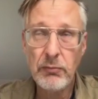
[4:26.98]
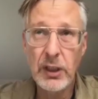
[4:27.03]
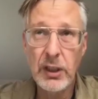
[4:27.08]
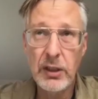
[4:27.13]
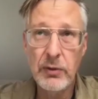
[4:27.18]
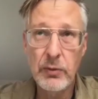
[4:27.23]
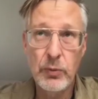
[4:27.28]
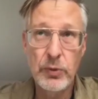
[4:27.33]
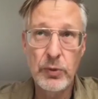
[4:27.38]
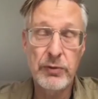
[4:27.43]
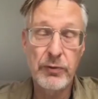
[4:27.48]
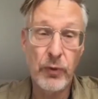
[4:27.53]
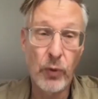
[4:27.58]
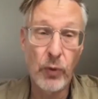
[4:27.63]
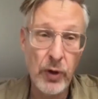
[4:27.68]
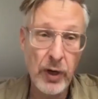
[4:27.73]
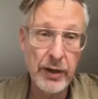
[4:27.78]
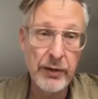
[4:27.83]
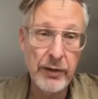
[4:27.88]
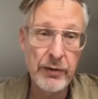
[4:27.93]
was
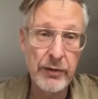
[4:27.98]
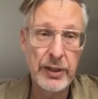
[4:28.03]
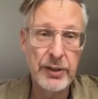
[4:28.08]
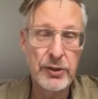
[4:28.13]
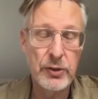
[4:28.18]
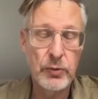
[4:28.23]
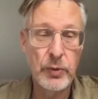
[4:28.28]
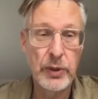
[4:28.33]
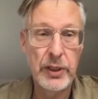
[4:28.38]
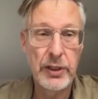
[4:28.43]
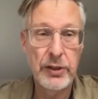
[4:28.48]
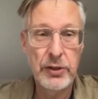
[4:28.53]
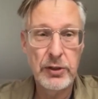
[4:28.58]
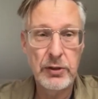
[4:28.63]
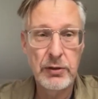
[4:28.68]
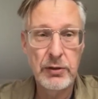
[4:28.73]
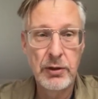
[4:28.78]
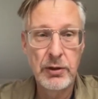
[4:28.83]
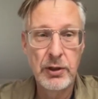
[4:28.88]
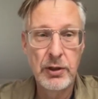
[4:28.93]
400 in Swedish.
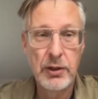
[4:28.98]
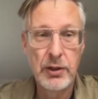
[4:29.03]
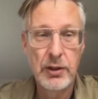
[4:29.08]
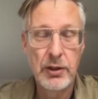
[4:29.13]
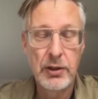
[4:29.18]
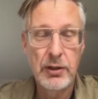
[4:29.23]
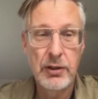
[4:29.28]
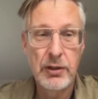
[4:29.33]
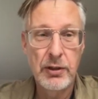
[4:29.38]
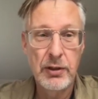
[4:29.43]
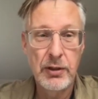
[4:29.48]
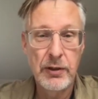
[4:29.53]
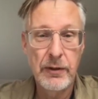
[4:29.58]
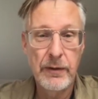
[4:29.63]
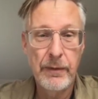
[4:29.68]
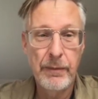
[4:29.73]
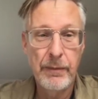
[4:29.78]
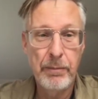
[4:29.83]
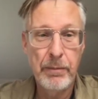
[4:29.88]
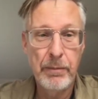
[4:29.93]

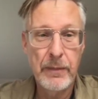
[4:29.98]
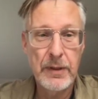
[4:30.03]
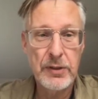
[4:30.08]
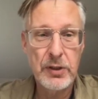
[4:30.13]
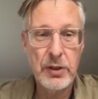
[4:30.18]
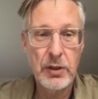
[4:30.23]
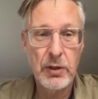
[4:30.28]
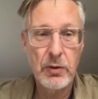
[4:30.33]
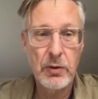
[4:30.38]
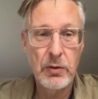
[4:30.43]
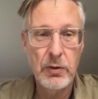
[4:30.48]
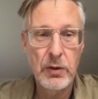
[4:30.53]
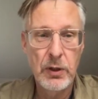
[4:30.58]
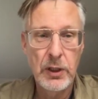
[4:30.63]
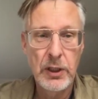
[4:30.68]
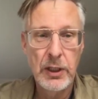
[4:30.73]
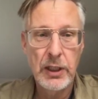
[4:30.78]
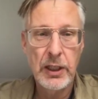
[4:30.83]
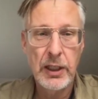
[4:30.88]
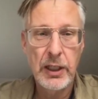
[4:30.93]
Um, so
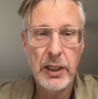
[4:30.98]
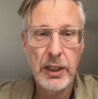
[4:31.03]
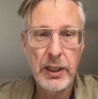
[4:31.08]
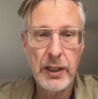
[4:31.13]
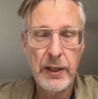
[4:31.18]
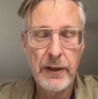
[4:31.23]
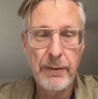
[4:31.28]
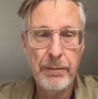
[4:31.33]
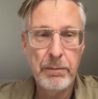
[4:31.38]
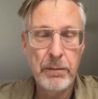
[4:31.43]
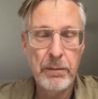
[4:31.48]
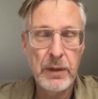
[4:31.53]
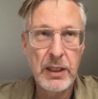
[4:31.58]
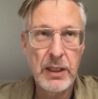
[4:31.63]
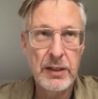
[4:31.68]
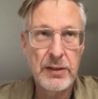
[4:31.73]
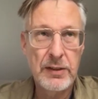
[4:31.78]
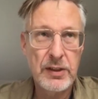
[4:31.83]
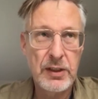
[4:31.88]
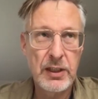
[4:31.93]
um,
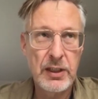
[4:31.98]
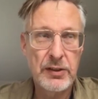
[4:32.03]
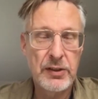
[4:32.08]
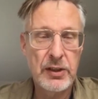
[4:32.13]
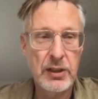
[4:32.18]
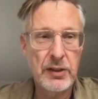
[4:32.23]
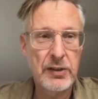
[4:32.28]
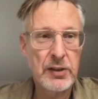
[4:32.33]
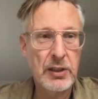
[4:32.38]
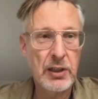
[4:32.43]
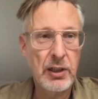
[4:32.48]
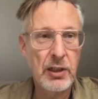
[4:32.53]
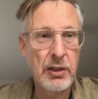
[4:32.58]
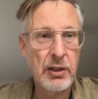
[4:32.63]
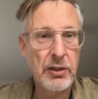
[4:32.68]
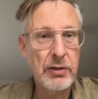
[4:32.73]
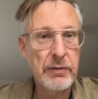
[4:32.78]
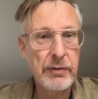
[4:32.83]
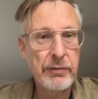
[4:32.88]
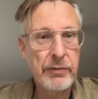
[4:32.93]
it, it's it's a
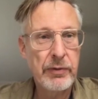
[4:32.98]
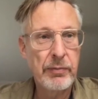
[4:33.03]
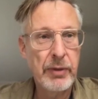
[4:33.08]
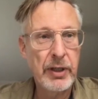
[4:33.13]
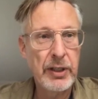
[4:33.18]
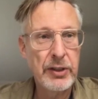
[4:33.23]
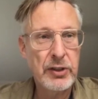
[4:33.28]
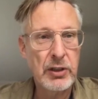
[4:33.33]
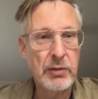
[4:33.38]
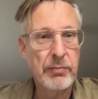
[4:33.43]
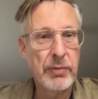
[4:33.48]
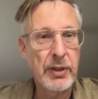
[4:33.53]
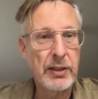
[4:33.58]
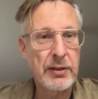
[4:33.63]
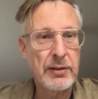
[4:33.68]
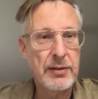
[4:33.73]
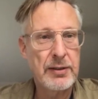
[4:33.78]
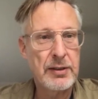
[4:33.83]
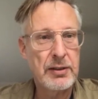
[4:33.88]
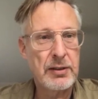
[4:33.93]
lot of information, but
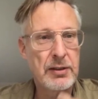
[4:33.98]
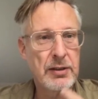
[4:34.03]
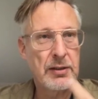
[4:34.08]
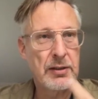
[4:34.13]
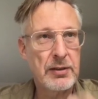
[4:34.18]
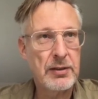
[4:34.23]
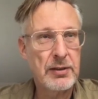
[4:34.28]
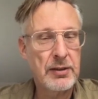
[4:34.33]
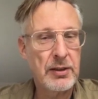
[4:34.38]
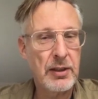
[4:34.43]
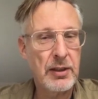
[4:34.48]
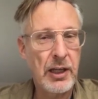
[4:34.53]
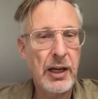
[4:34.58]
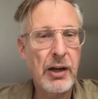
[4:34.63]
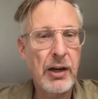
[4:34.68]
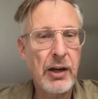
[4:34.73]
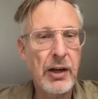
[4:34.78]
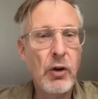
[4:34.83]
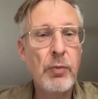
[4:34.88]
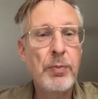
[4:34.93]
it's I
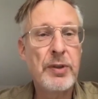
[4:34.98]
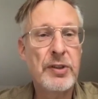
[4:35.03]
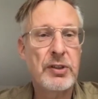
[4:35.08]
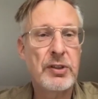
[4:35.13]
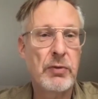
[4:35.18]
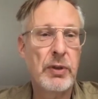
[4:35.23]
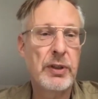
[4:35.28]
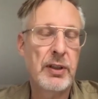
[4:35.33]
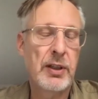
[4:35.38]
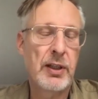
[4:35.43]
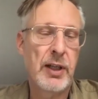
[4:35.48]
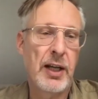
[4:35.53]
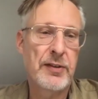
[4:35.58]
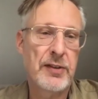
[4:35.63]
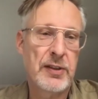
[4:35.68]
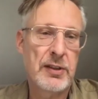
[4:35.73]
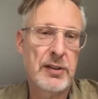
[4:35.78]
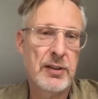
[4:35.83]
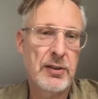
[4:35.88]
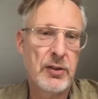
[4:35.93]
hope it's written
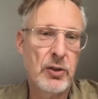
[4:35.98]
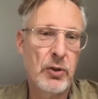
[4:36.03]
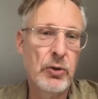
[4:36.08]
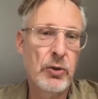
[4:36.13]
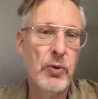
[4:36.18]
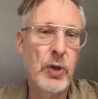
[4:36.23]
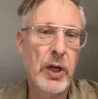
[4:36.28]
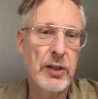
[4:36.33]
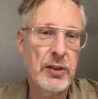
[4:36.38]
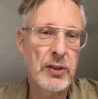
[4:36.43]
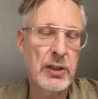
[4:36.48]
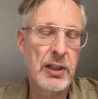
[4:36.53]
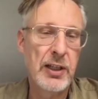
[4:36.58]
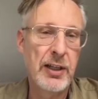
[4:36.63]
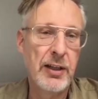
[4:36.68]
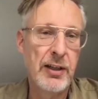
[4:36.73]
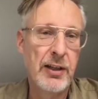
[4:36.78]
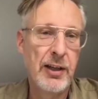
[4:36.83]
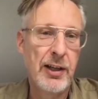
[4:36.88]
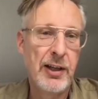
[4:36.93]
as so you
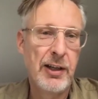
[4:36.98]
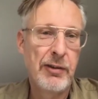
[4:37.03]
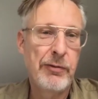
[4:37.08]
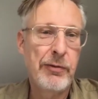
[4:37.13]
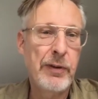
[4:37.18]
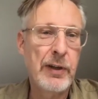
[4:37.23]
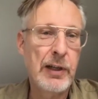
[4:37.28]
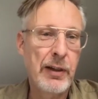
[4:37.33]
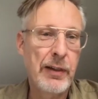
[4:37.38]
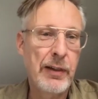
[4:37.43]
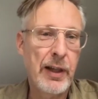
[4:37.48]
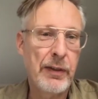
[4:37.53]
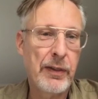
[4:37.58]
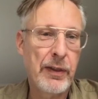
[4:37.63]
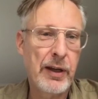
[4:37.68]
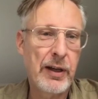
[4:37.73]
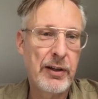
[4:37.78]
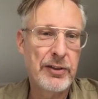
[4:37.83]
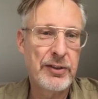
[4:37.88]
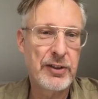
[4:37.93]
actually feel that
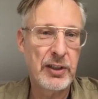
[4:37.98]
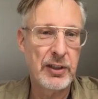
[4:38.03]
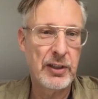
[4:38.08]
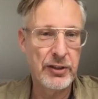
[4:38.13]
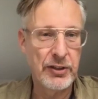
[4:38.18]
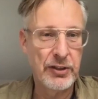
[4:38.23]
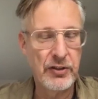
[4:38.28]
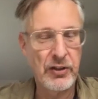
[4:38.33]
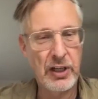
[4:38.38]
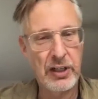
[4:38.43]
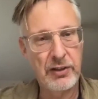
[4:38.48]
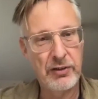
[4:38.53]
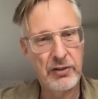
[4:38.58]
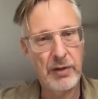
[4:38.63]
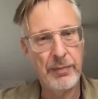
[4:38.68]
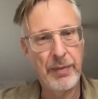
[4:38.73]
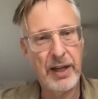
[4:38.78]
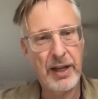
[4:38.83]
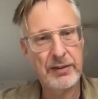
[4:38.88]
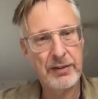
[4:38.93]
there's an, a
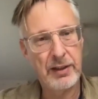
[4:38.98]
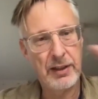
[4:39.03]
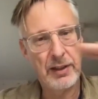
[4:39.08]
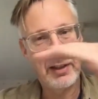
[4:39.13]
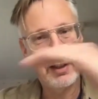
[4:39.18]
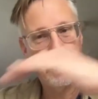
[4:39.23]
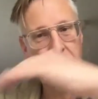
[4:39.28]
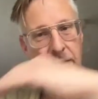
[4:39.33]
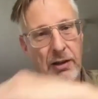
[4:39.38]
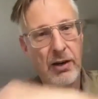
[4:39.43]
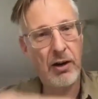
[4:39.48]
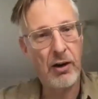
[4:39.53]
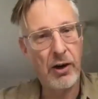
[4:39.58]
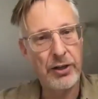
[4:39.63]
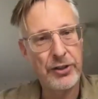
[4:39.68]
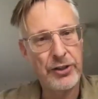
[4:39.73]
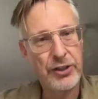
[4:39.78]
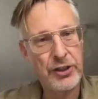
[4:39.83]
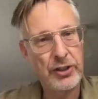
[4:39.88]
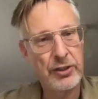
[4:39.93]
dramatic
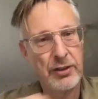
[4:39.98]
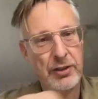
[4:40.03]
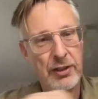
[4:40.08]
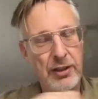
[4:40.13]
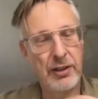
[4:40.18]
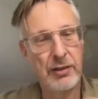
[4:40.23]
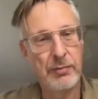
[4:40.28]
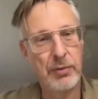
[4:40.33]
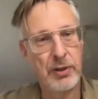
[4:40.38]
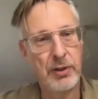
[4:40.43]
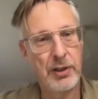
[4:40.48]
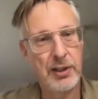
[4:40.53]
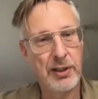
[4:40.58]
arch in the book,